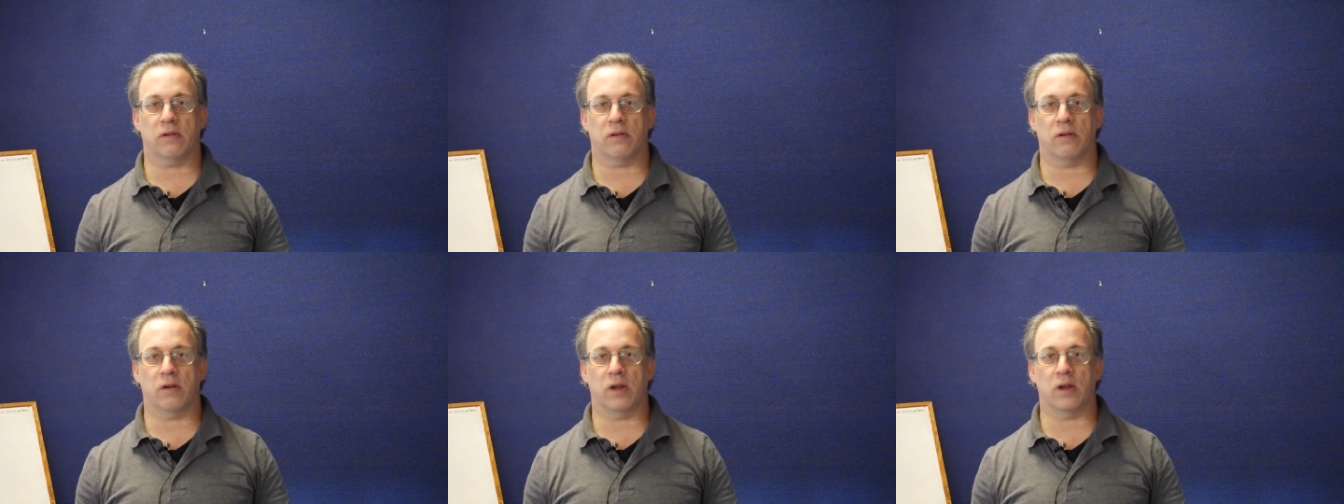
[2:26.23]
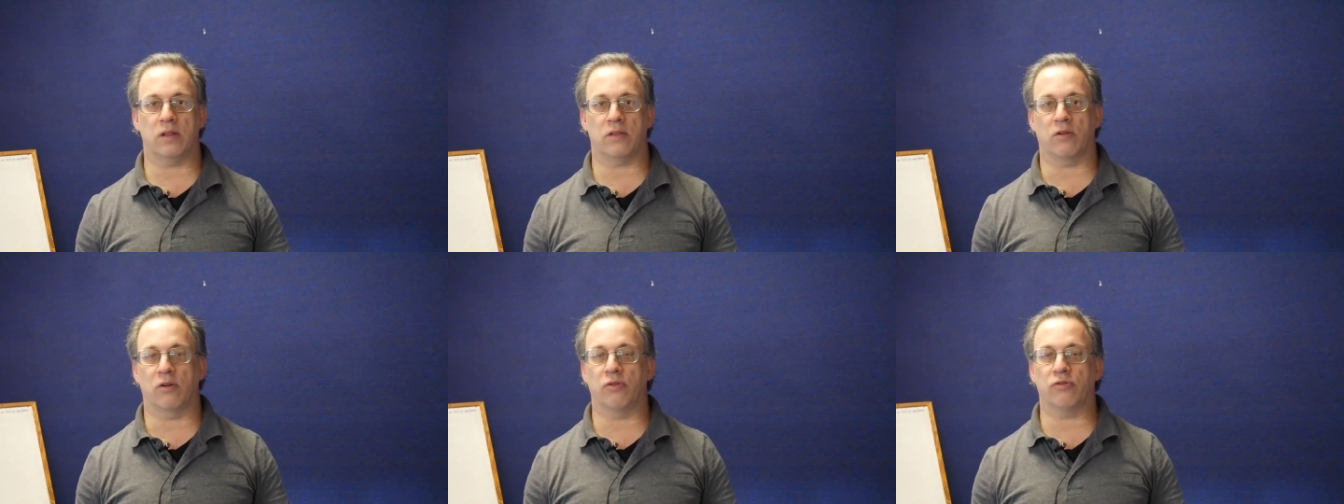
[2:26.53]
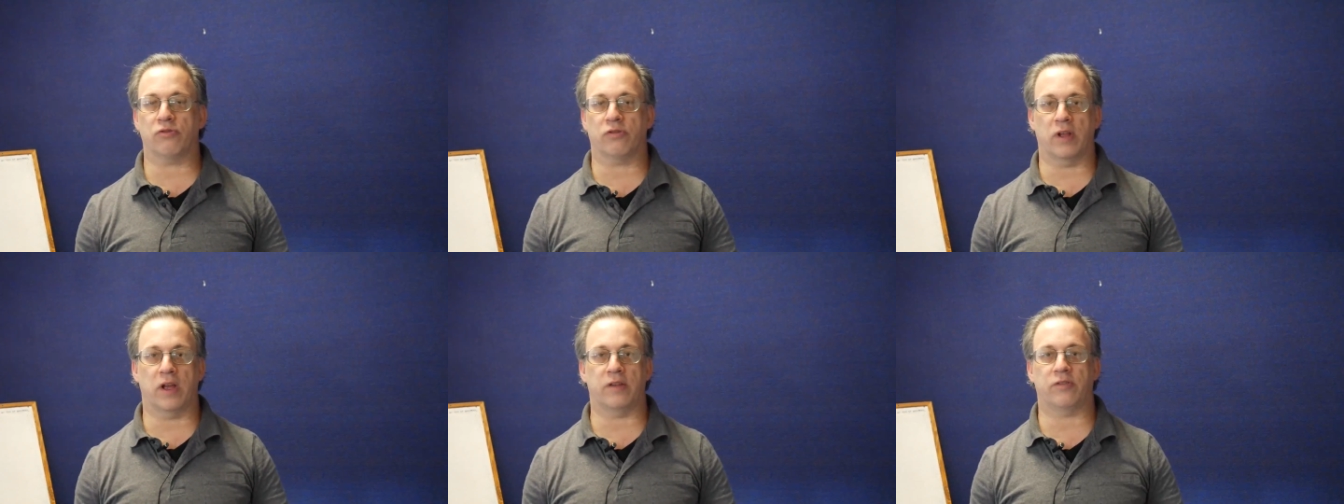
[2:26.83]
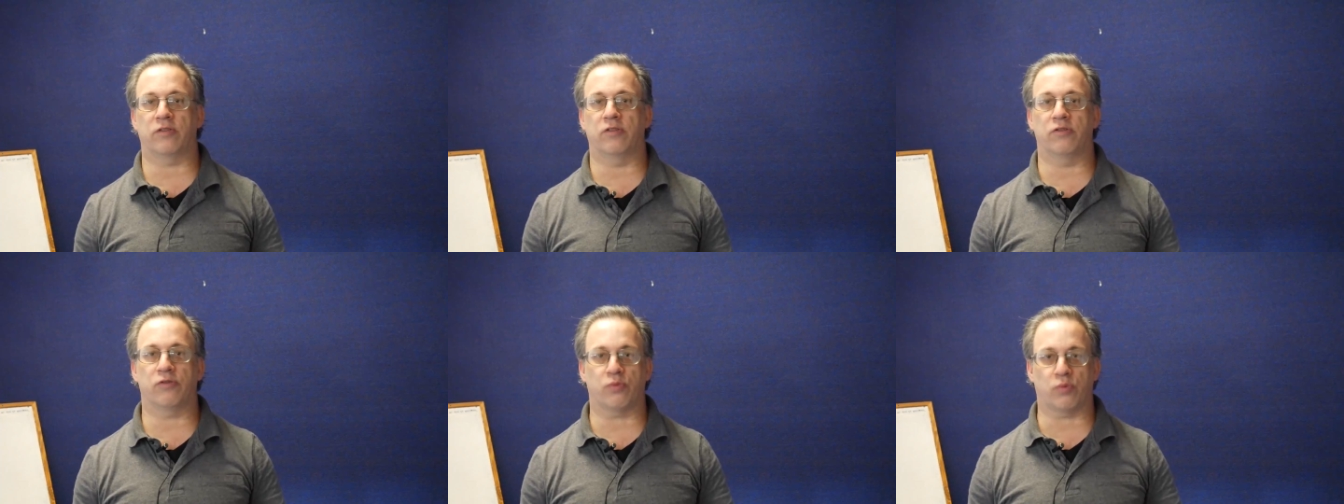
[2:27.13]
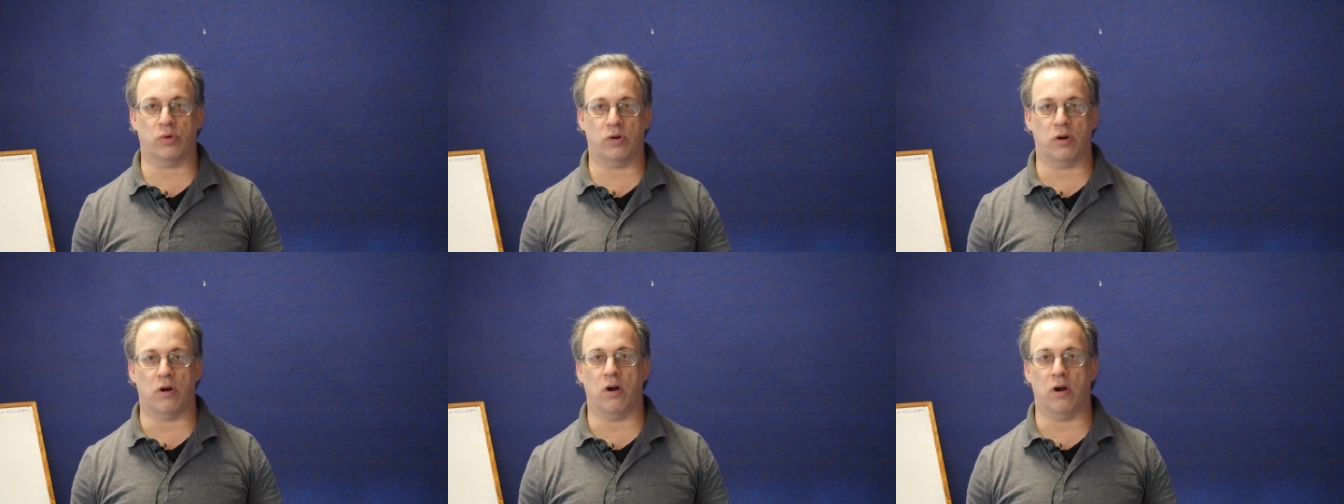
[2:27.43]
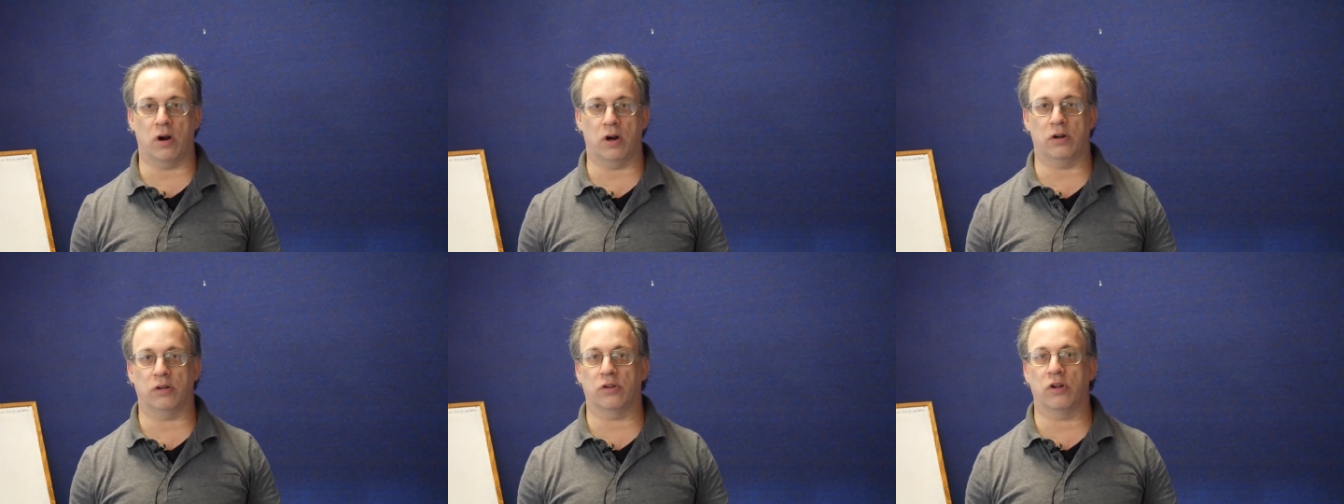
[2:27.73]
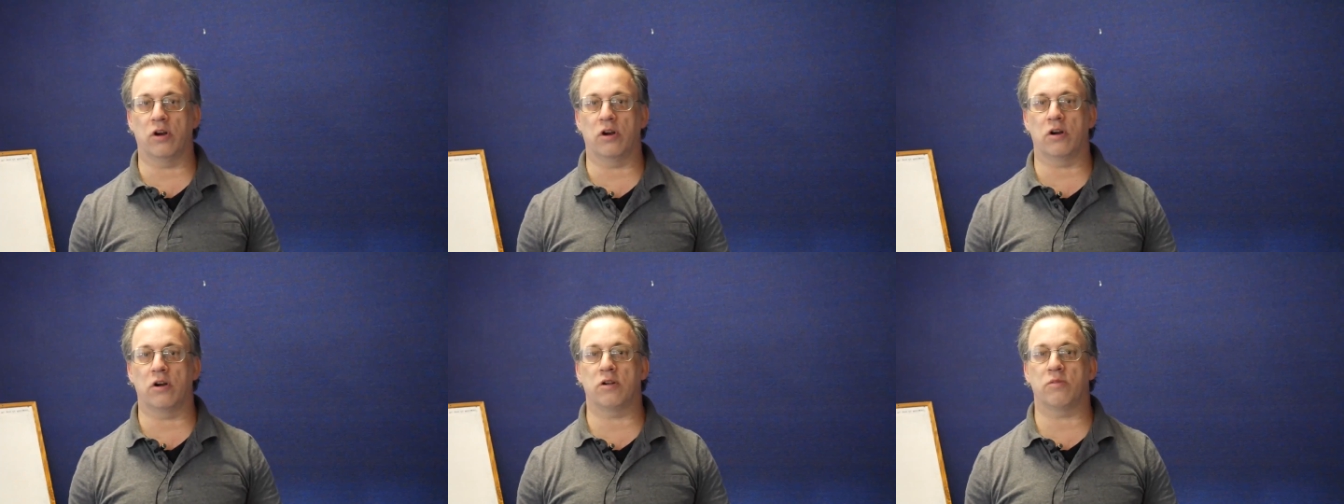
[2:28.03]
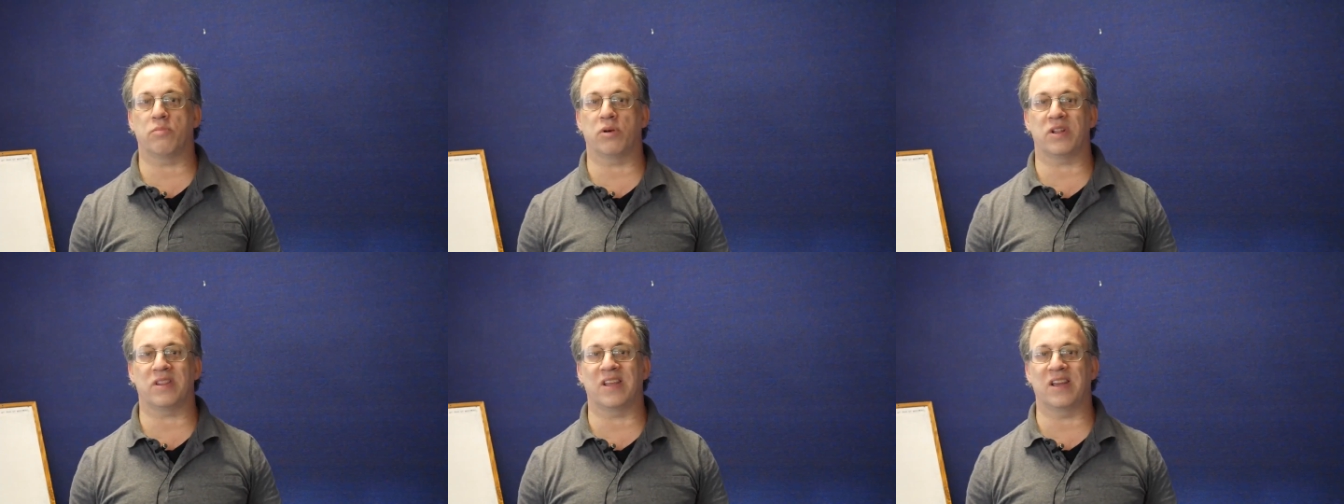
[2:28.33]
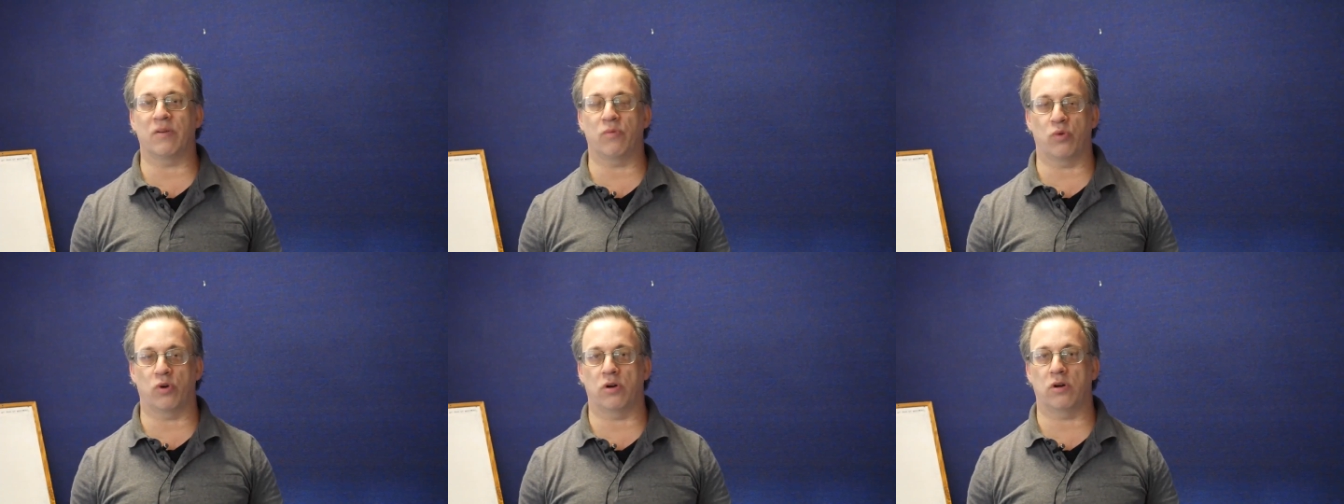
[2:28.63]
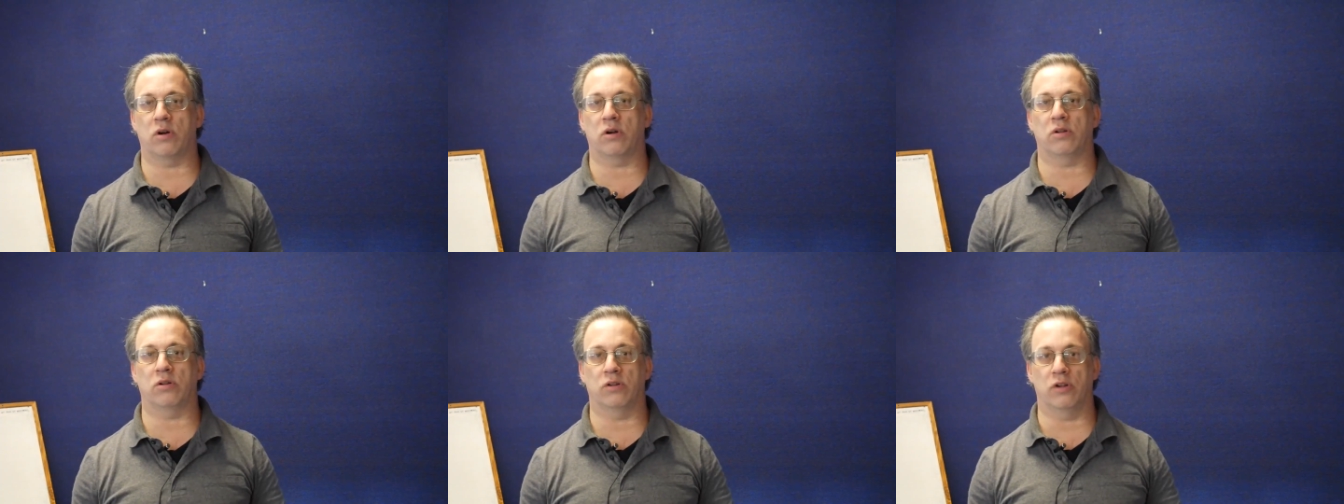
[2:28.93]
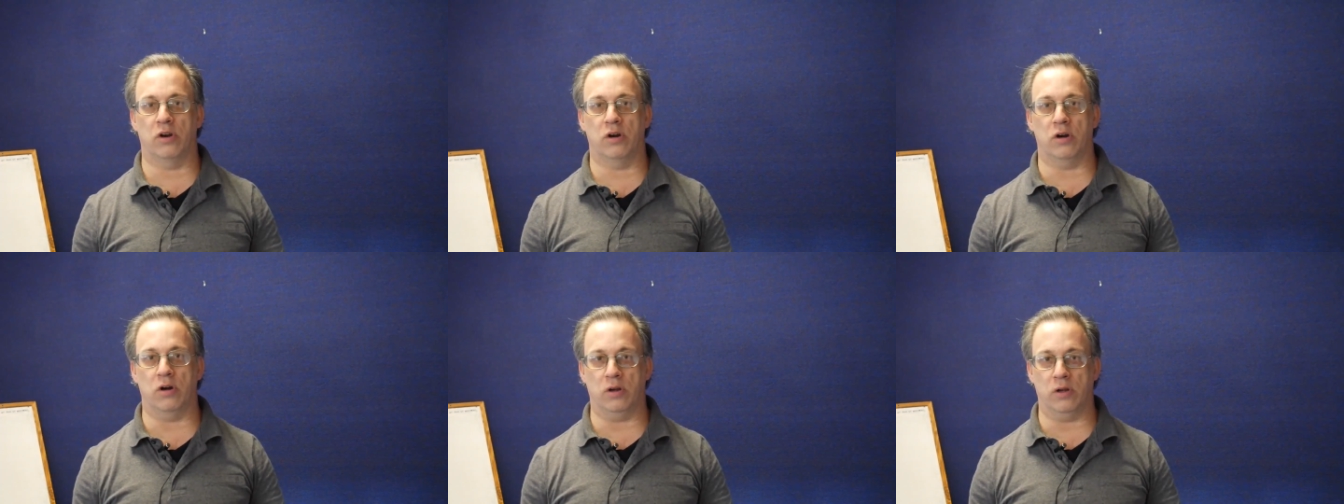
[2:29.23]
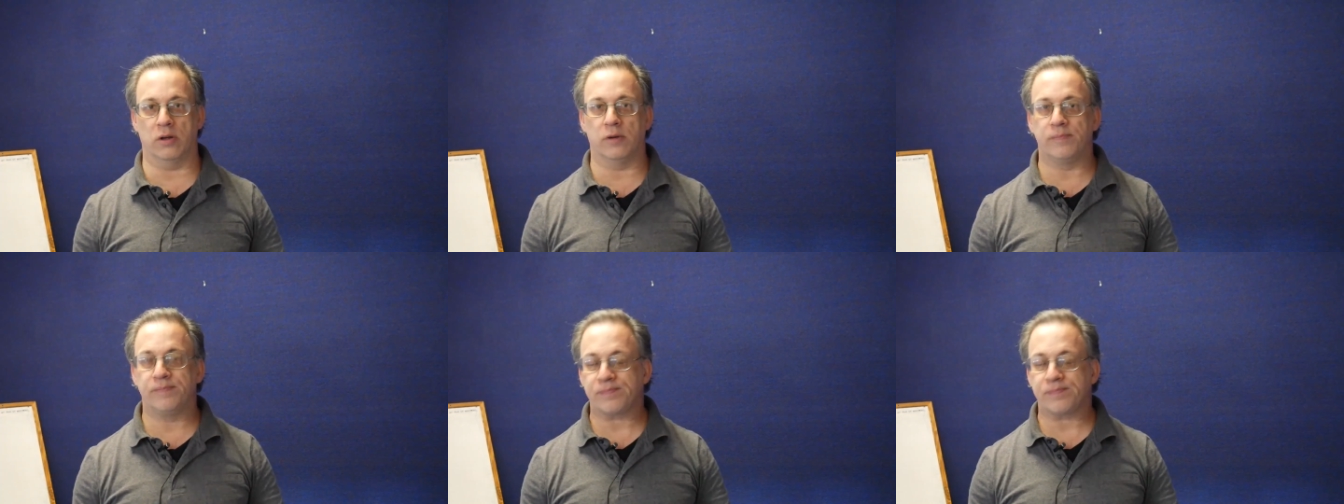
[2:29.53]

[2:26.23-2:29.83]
Right? Those lessons were hard learned, but they were learned.